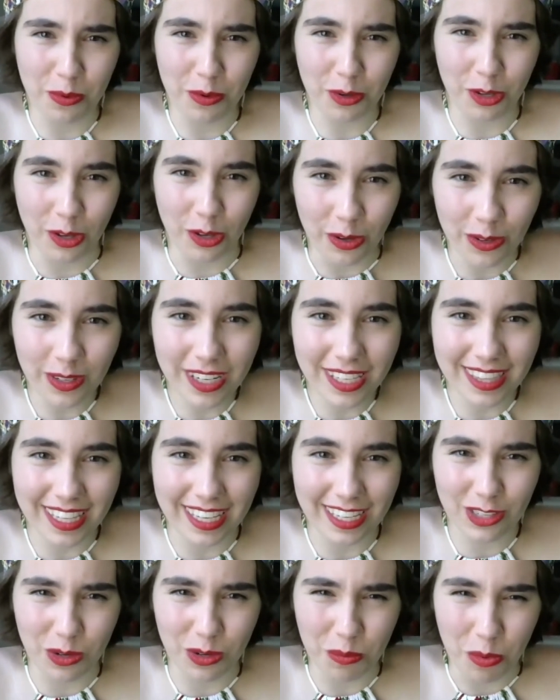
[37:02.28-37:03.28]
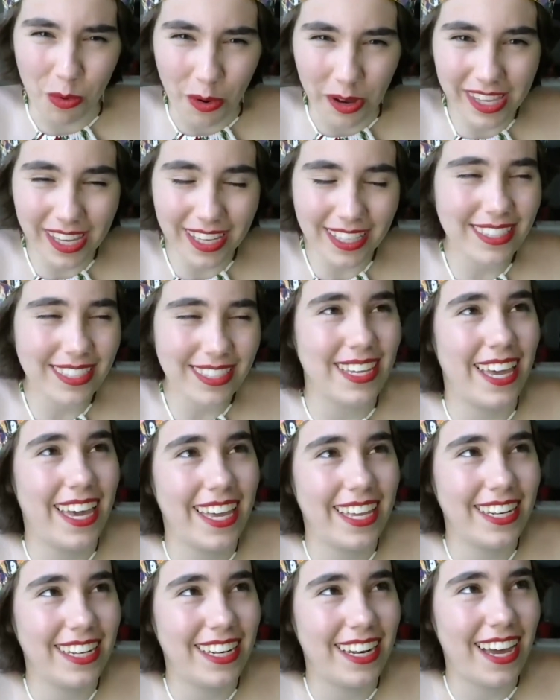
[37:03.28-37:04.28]
good and like so poignant,
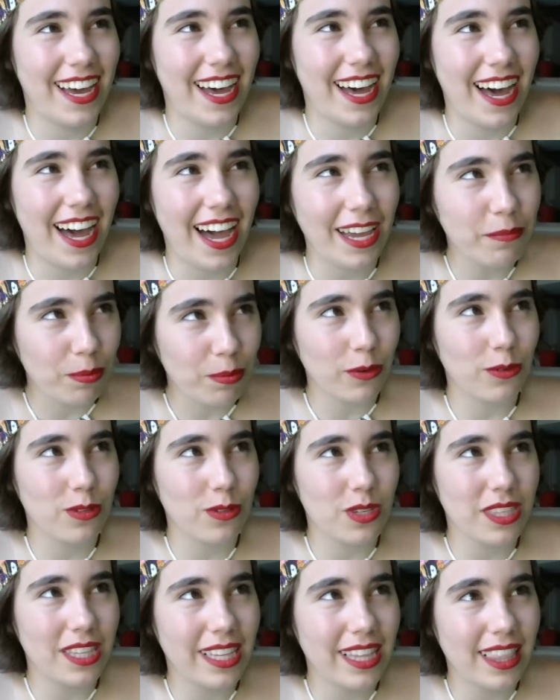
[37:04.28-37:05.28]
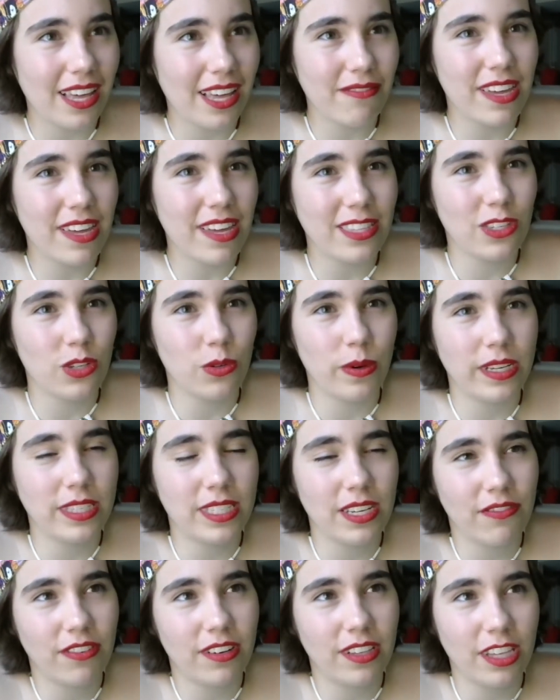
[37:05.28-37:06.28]
and I personally love that. So I
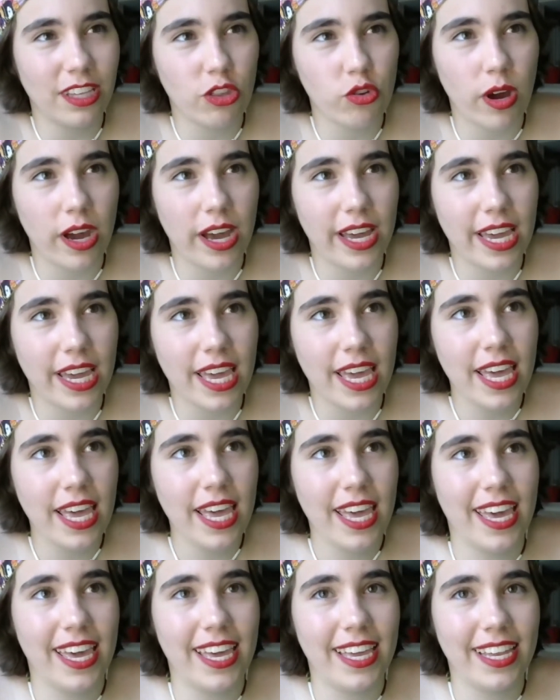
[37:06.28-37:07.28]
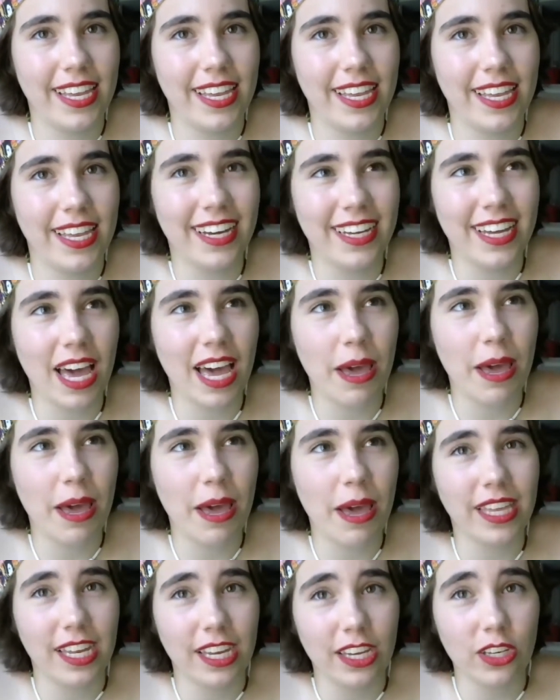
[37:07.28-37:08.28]
definitely try and
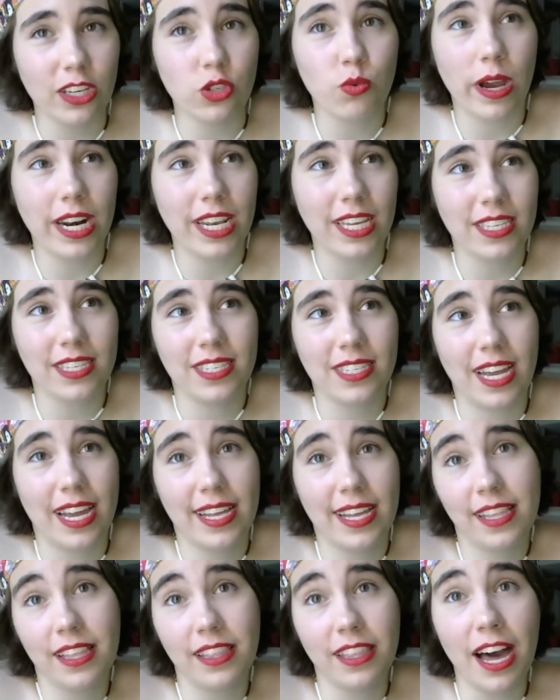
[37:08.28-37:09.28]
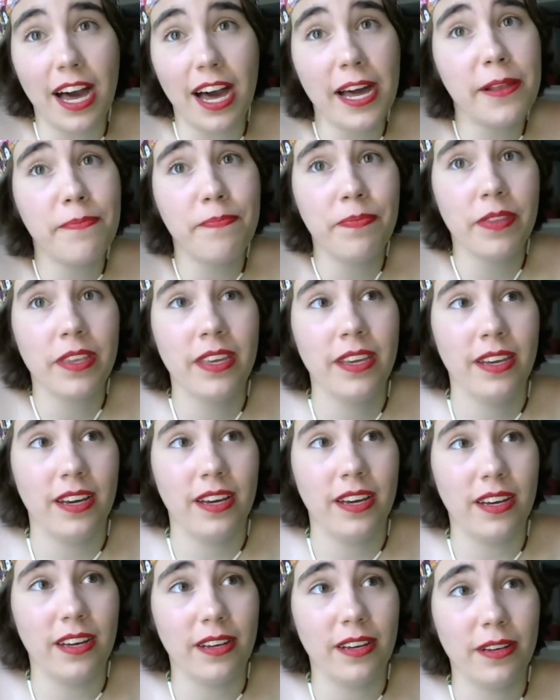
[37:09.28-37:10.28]
emulate his writing style a lot.
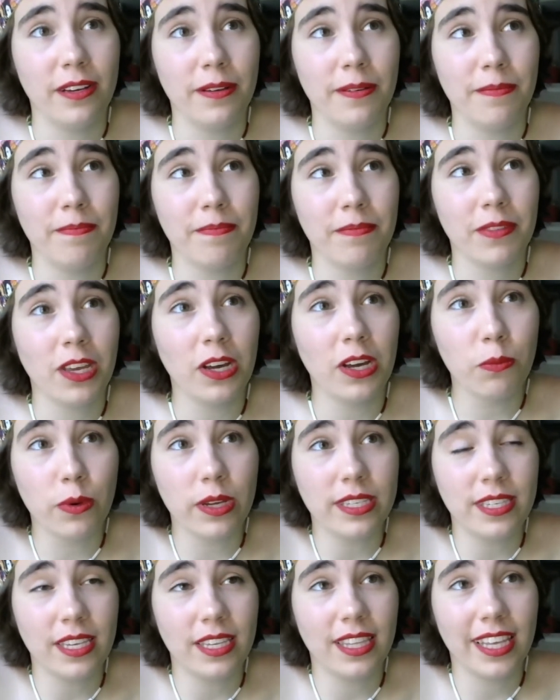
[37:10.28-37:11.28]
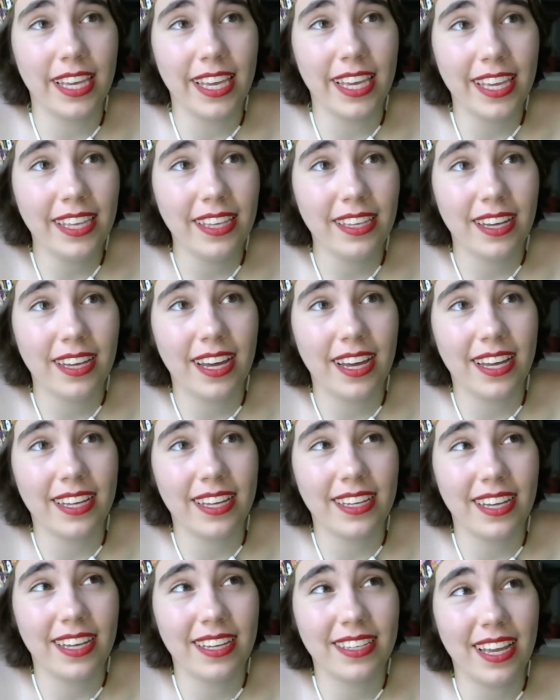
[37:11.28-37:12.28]
Recently,
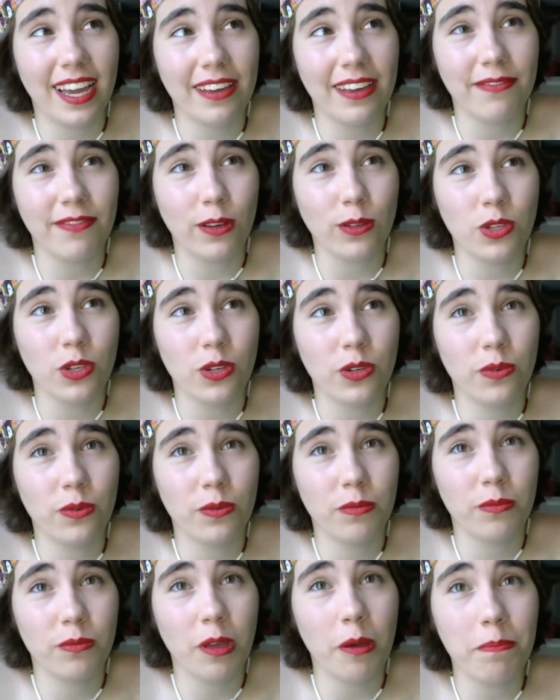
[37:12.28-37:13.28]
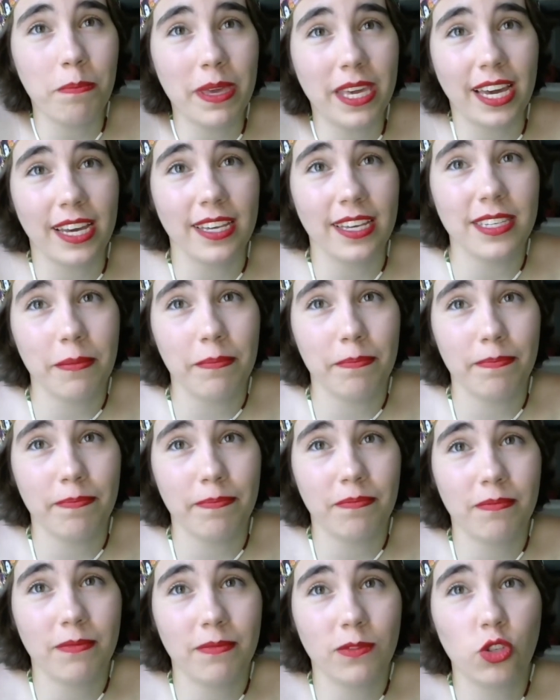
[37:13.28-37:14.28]
I've also, because I'm
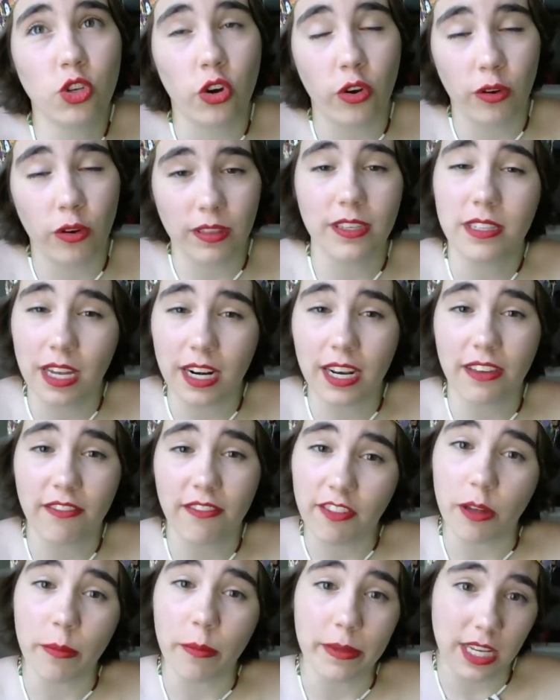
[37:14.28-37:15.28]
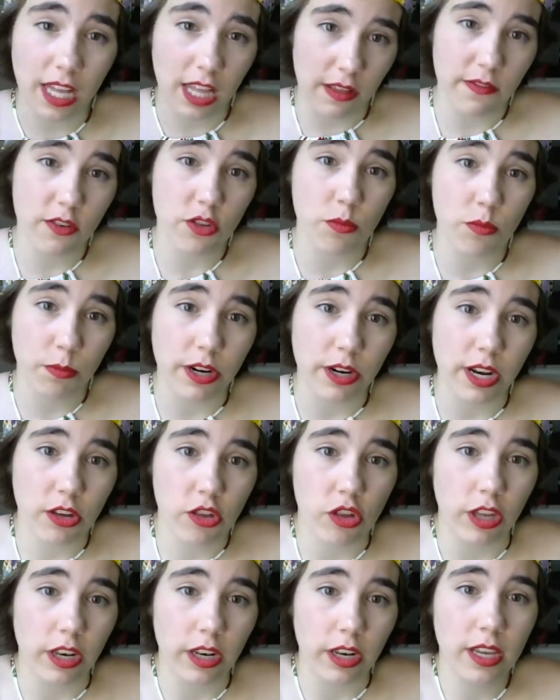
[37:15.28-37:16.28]
currently studying film and television
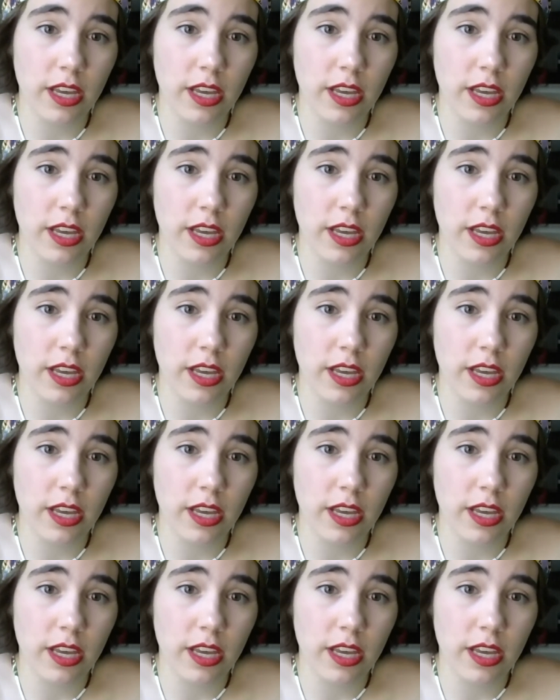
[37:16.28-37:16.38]
production,